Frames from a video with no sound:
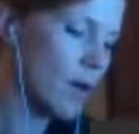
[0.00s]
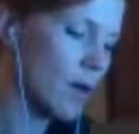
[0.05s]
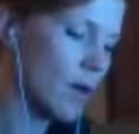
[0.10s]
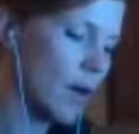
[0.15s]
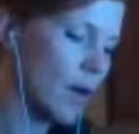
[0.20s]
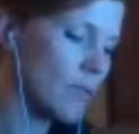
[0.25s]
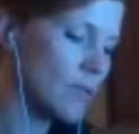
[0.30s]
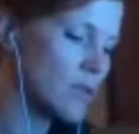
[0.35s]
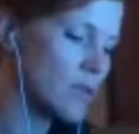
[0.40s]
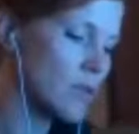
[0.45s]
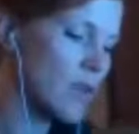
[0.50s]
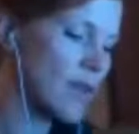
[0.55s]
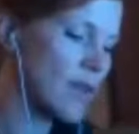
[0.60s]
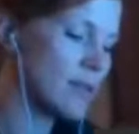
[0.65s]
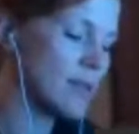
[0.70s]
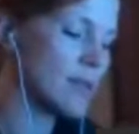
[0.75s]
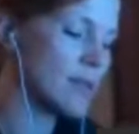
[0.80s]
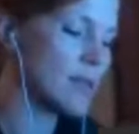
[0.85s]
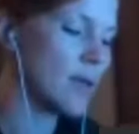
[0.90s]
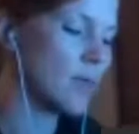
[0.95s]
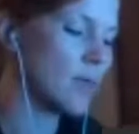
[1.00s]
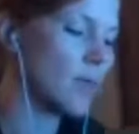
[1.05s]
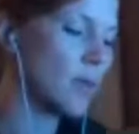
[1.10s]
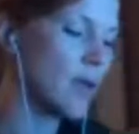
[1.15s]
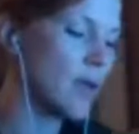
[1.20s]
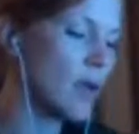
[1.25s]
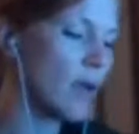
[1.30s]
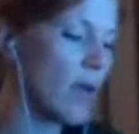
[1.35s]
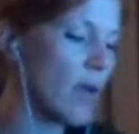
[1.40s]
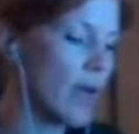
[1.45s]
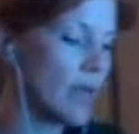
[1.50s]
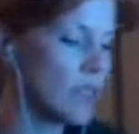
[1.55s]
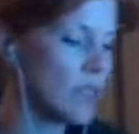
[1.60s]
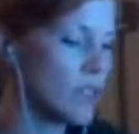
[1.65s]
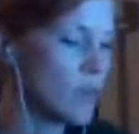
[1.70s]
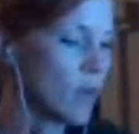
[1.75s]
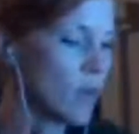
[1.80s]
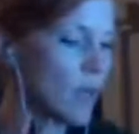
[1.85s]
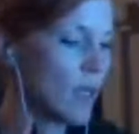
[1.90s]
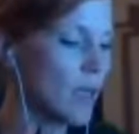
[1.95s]
Okay, so that's the sample mean. Okay, I
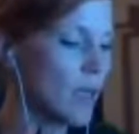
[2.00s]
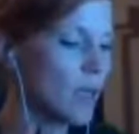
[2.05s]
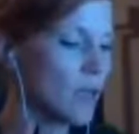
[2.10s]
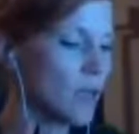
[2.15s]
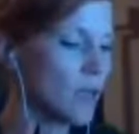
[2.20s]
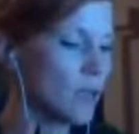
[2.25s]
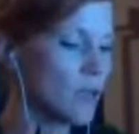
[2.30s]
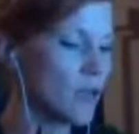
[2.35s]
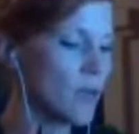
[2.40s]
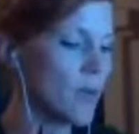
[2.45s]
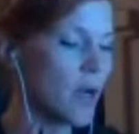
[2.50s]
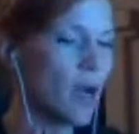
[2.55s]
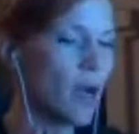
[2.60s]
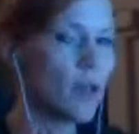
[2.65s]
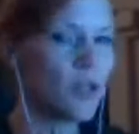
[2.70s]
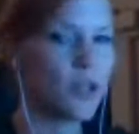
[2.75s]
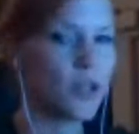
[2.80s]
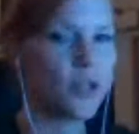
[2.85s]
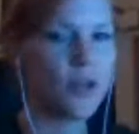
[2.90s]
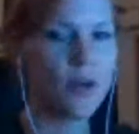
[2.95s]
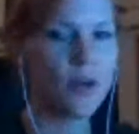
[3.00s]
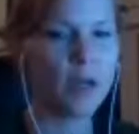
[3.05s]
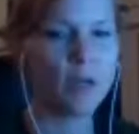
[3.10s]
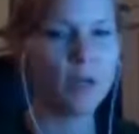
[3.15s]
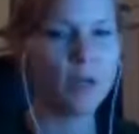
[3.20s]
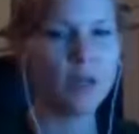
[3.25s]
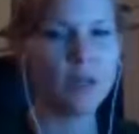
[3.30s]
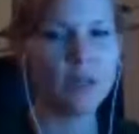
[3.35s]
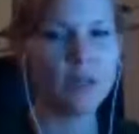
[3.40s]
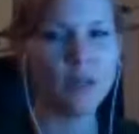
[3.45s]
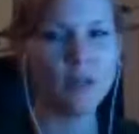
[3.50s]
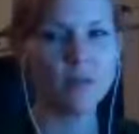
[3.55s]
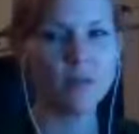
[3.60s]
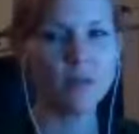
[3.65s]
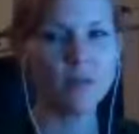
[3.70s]
just want to get the terminology correct because